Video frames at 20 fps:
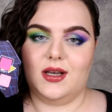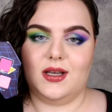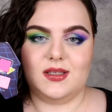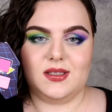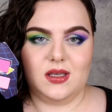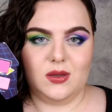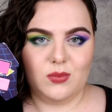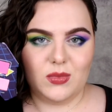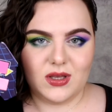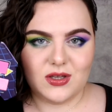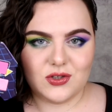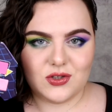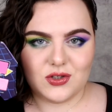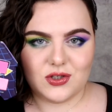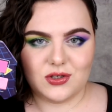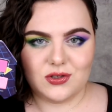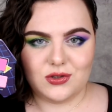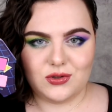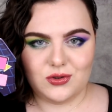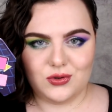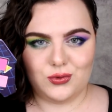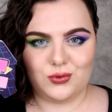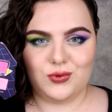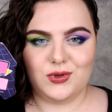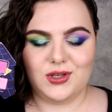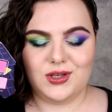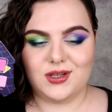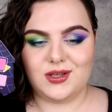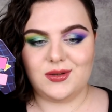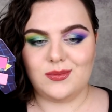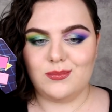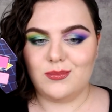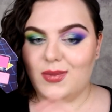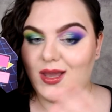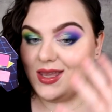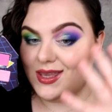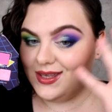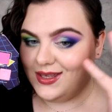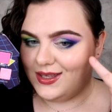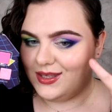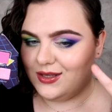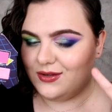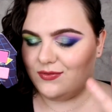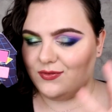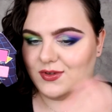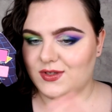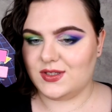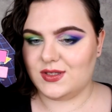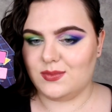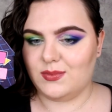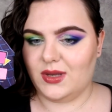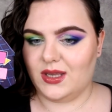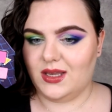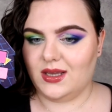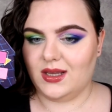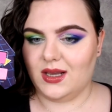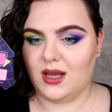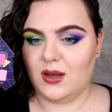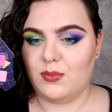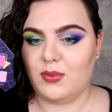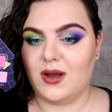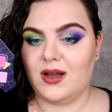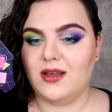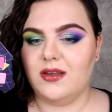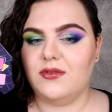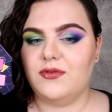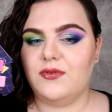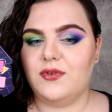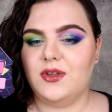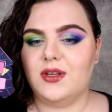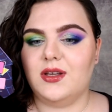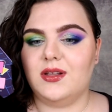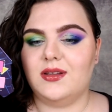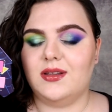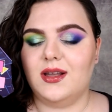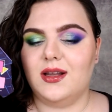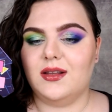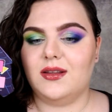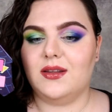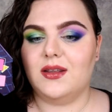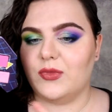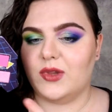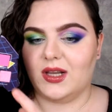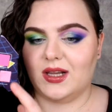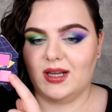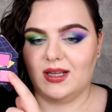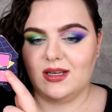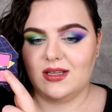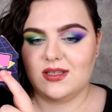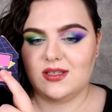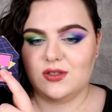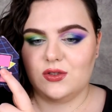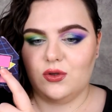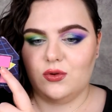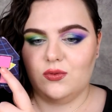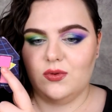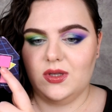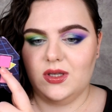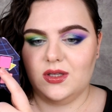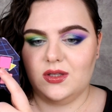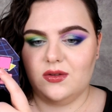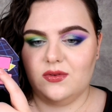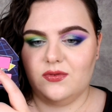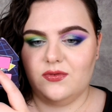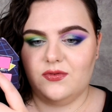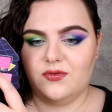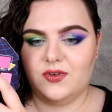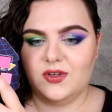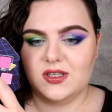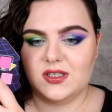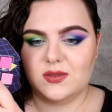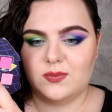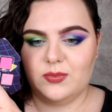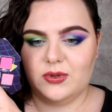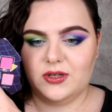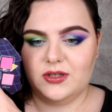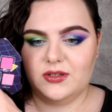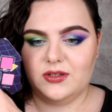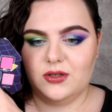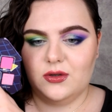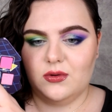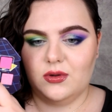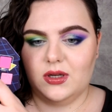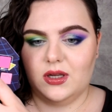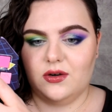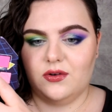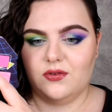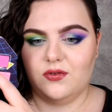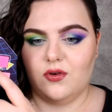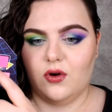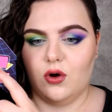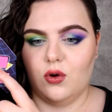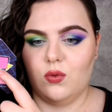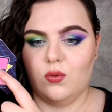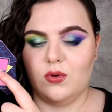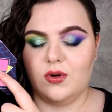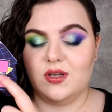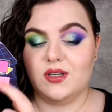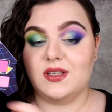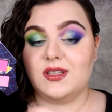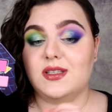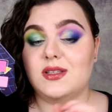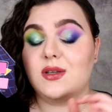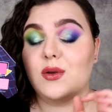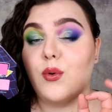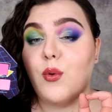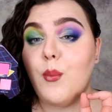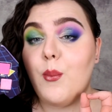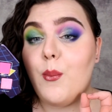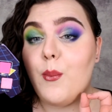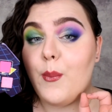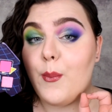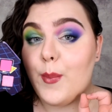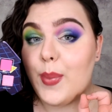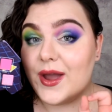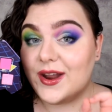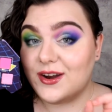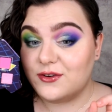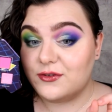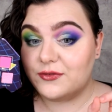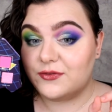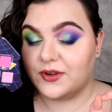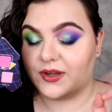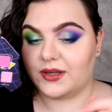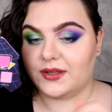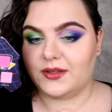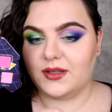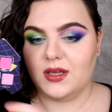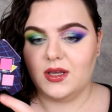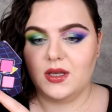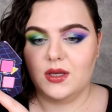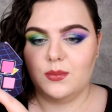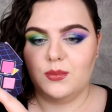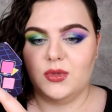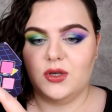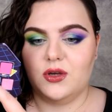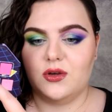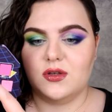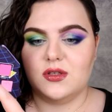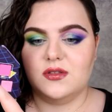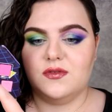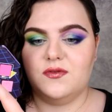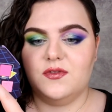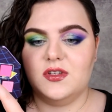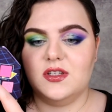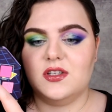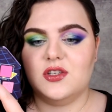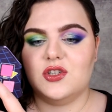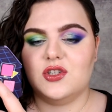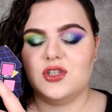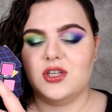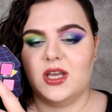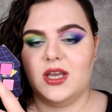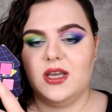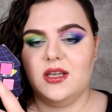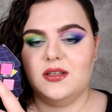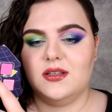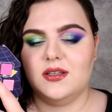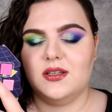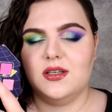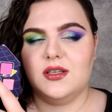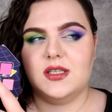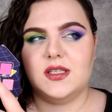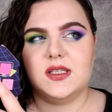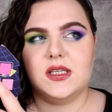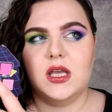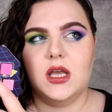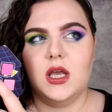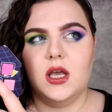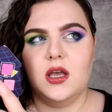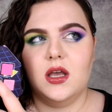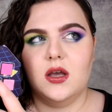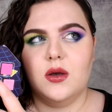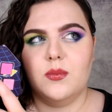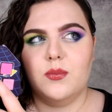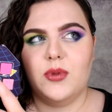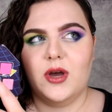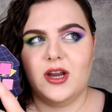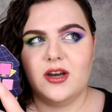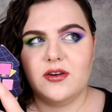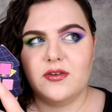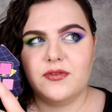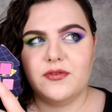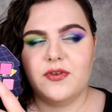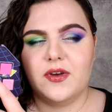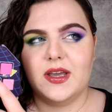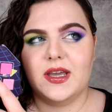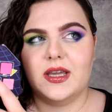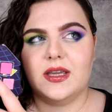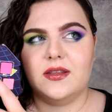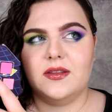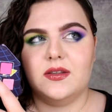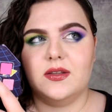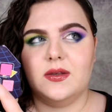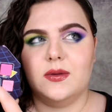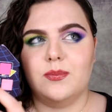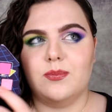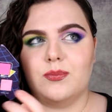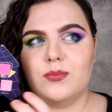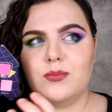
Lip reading: As I mentioned during making this makeup, I think that the color story in this particular row is perfect, because this shade is perfect,